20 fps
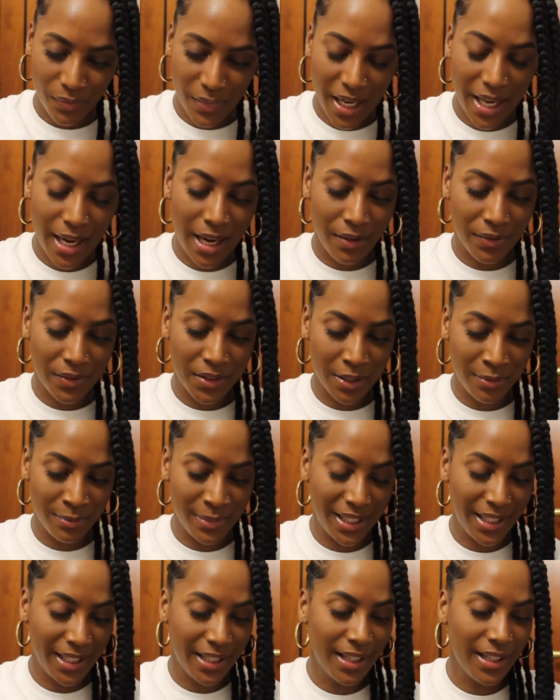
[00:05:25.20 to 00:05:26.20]
I left
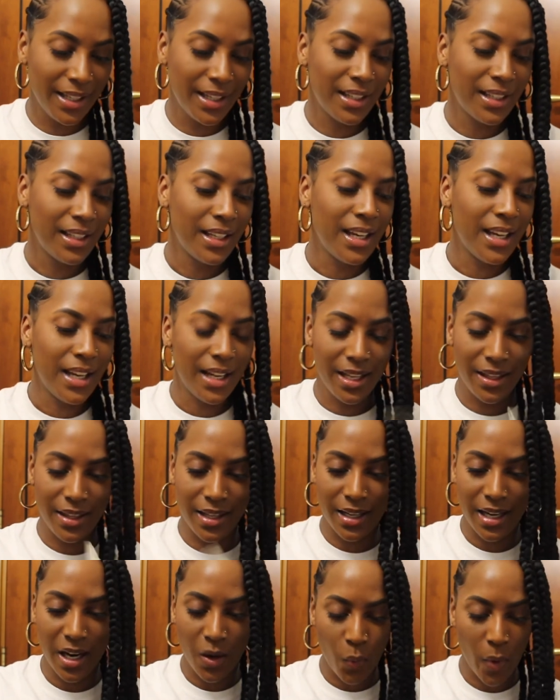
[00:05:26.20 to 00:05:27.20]
Termini, and
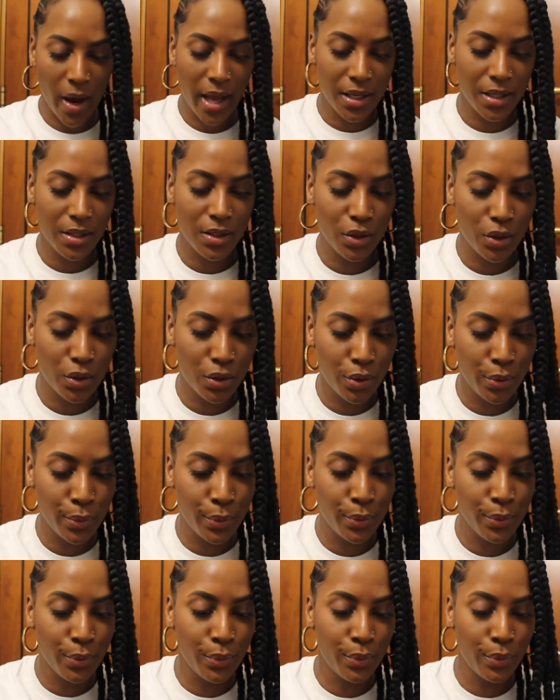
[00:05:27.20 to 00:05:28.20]
then I went
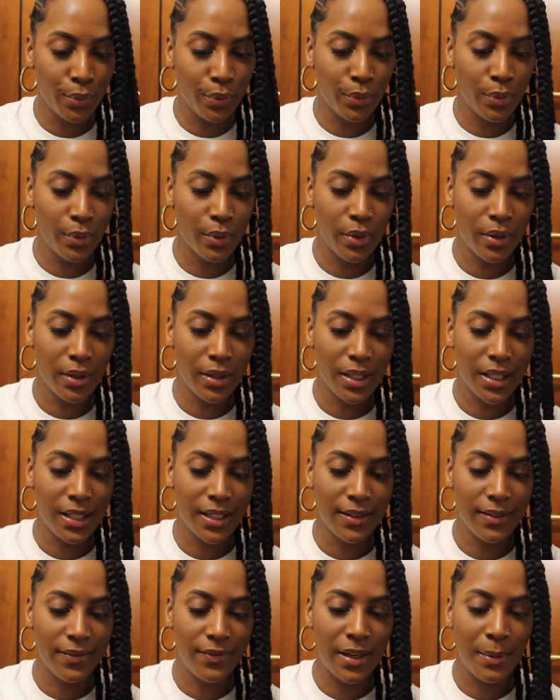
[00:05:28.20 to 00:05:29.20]
to
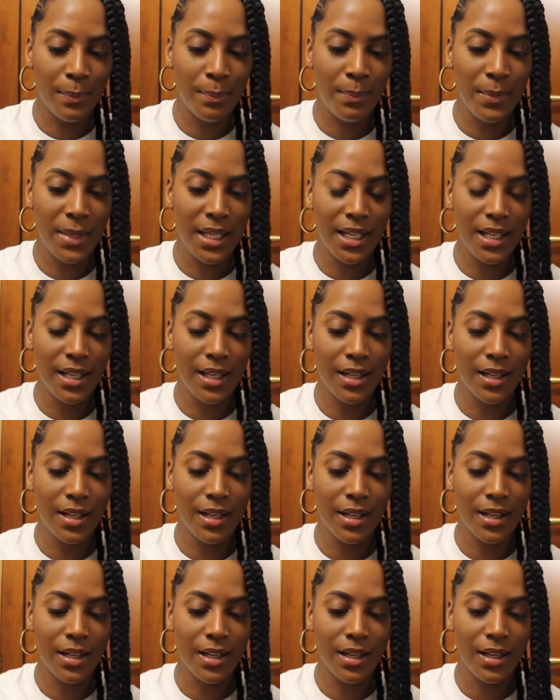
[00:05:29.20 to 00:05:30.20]

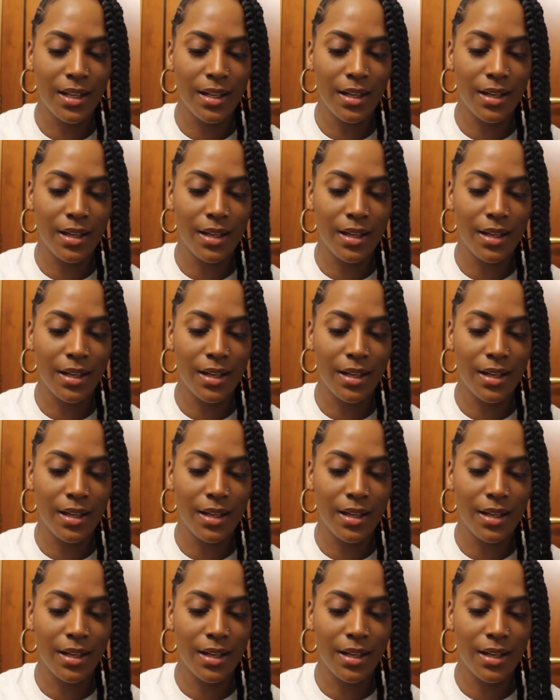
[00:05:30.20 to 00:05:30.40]
Flaminio